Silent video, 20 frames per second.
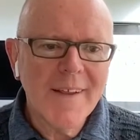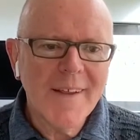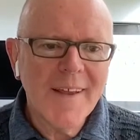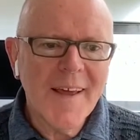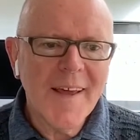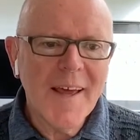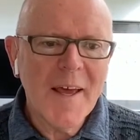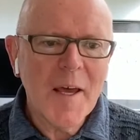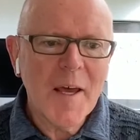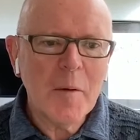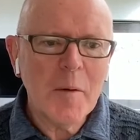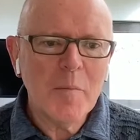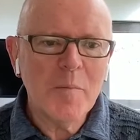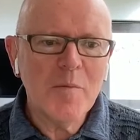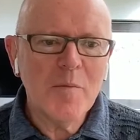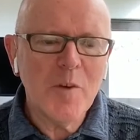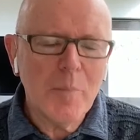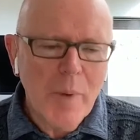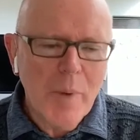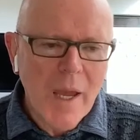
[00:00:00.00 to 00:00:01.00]
Um,
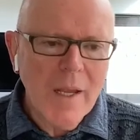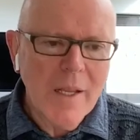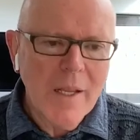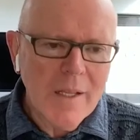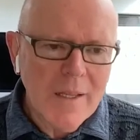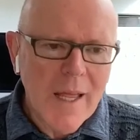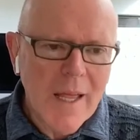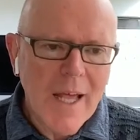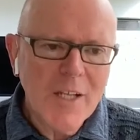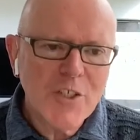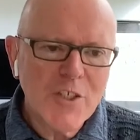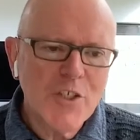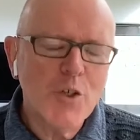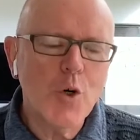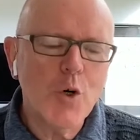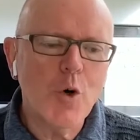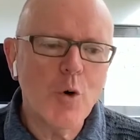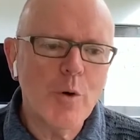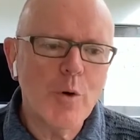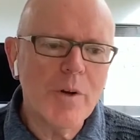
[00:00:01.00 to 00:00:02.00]
debating yeah. large
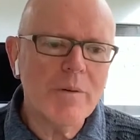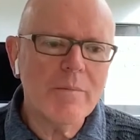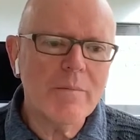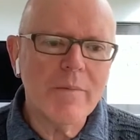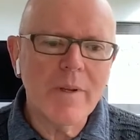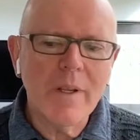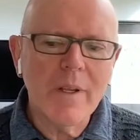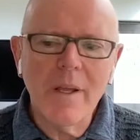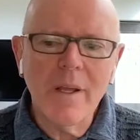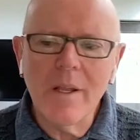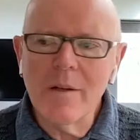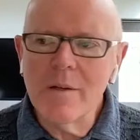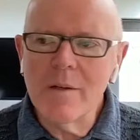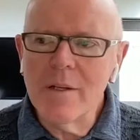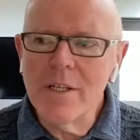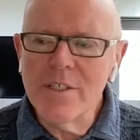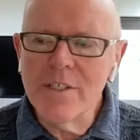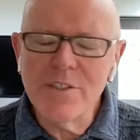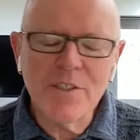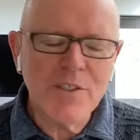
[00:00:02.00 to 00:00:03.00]
core and and
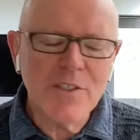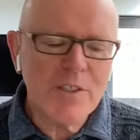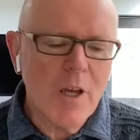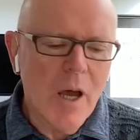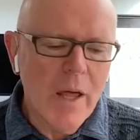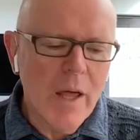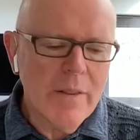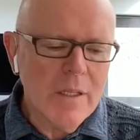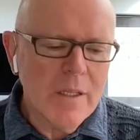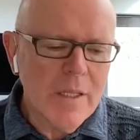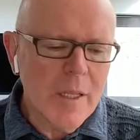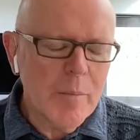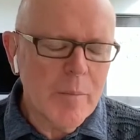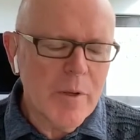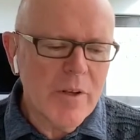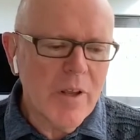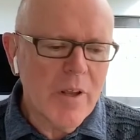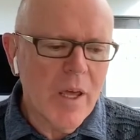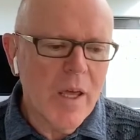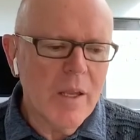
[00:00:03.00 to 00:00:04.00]
is the sky the limit,